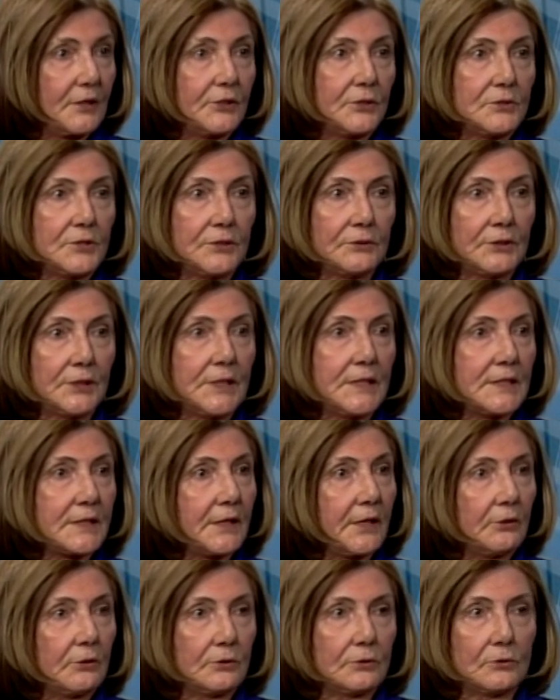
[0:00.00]
Utility
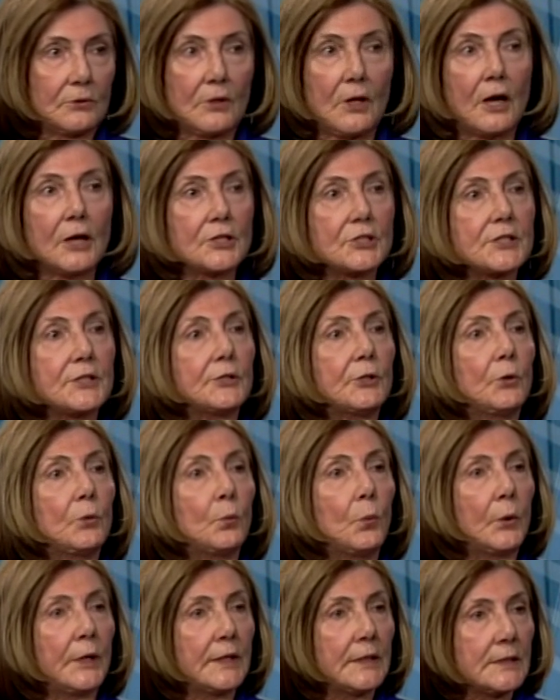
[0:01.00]
scale, large scale
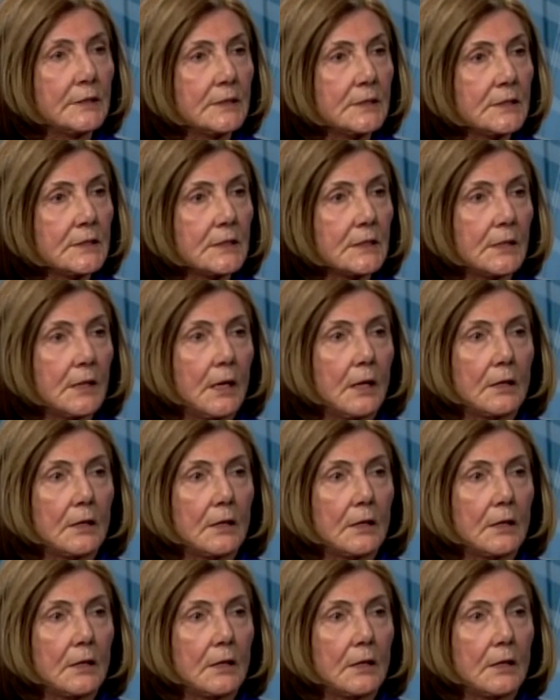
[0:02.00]
wind,